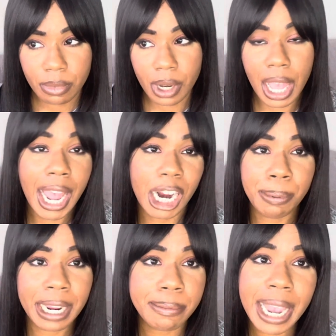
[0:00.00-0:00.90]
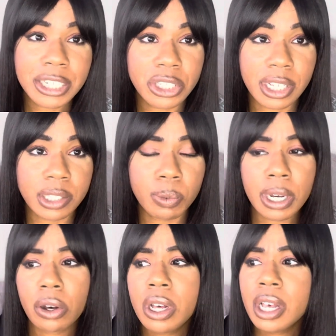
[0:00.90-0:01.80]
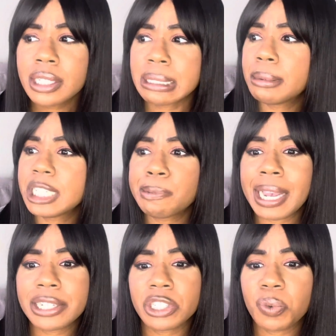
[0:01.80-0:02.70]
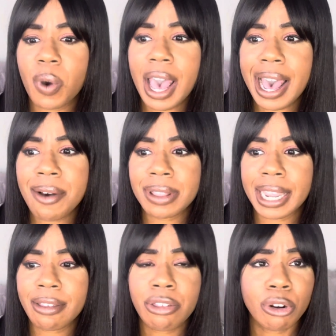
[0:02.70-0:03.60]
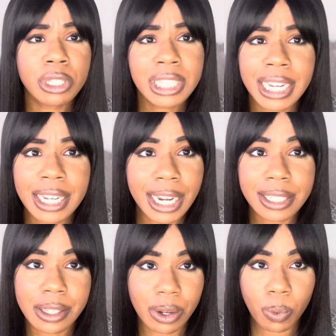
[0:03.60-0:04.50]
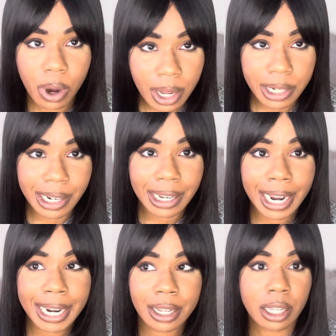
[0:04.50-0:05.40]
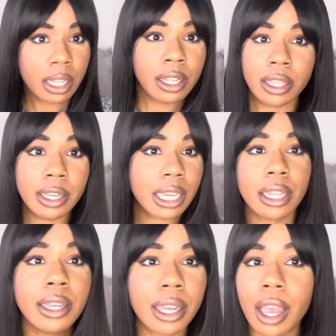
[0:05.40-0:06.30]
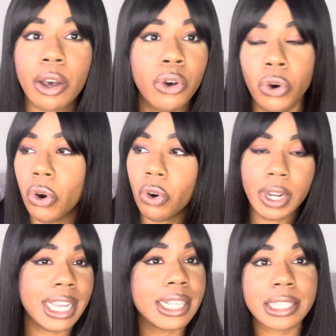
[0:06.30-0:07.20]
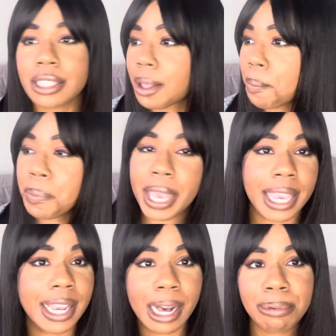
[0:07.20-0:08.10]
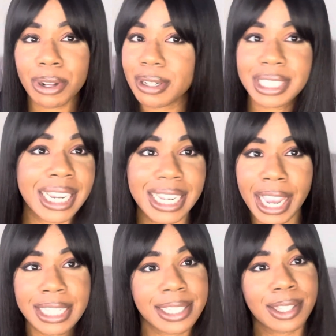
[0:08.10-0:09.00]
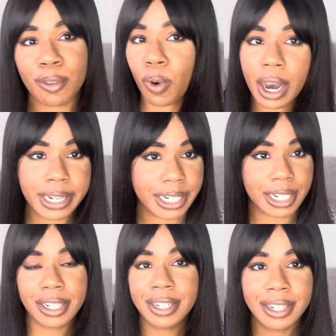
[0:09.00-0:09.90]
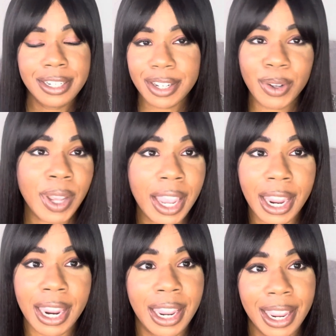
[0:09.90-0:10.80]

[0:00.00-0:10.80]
higher paying batches as well. Some of these batches will have like 13 cases of water. Like, look, who is picking up 13 cases of water? Okay.